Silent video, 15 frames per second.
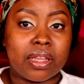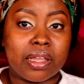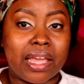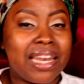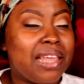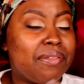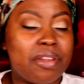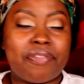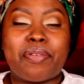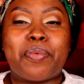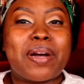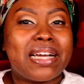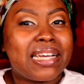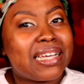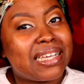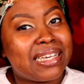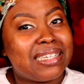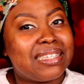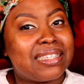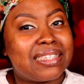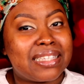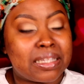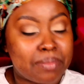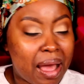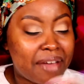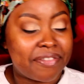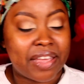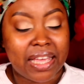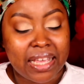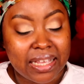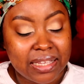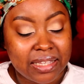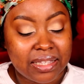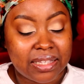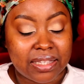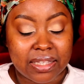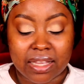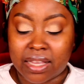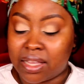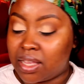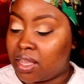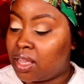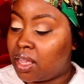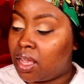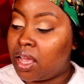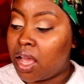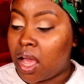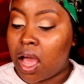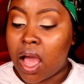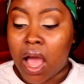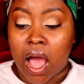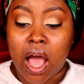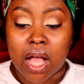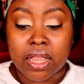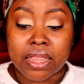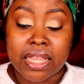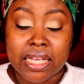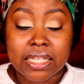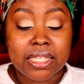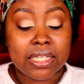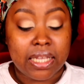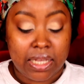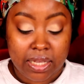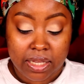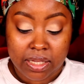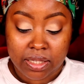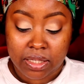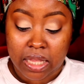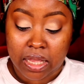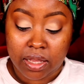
And even if it was, it's my face. This is,